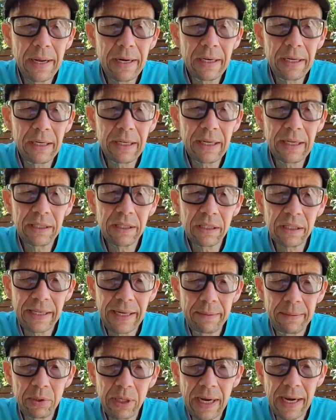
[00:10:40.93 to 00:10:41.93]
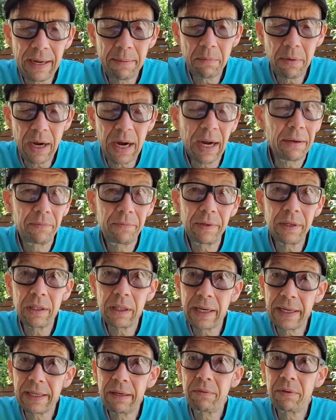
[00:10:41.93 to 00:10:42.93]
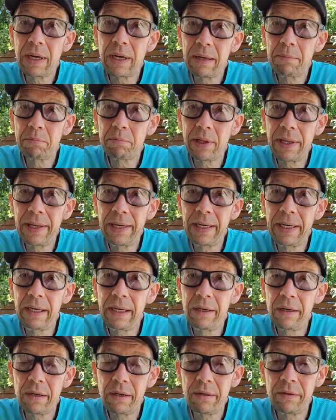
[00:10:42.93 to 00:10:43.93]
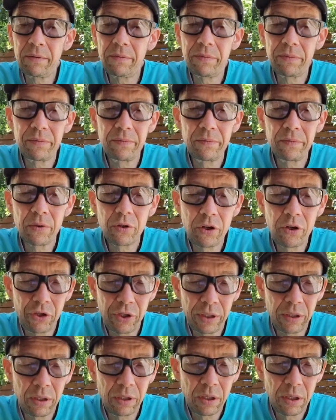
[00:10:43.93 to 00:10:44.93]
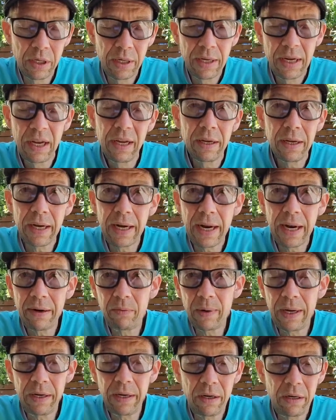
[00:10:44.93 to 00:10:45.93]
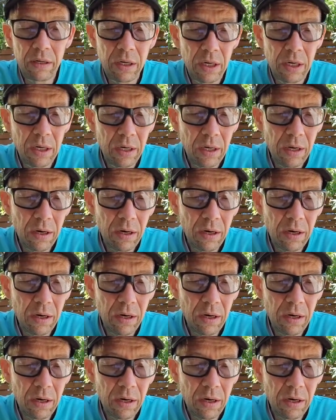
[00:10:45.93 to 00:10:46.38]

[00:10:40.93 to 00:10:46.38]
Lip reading: But at the same time, I feel like I've got plenty of cushion, and I run